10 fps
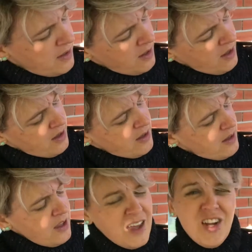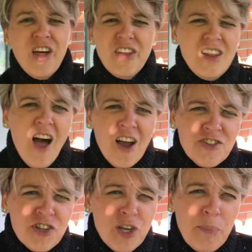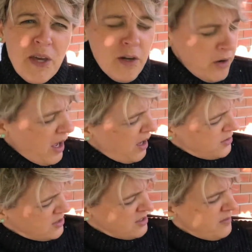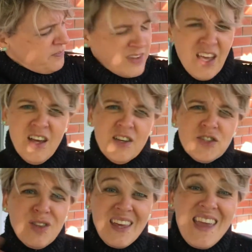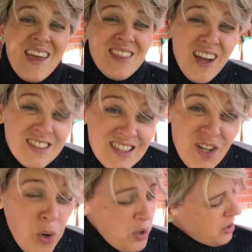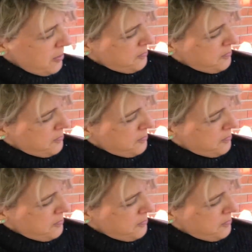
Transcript: and all the locks are computerized, so they can't lock the door.